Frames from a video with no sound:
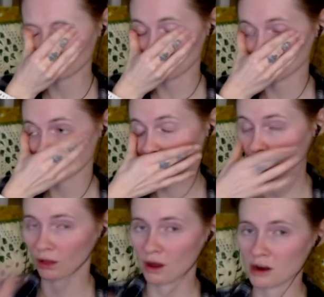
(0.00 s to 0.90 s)
which was for a
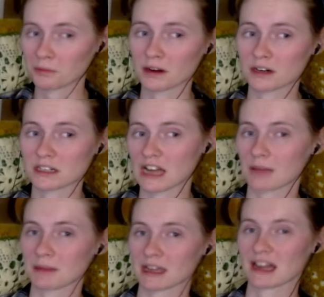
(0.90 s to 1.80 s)
longer period of
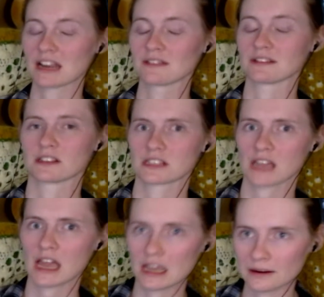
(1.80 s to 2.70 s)
time and kind of
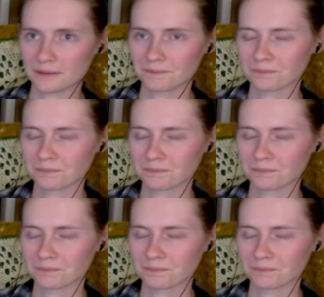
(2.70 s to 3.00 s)
insane.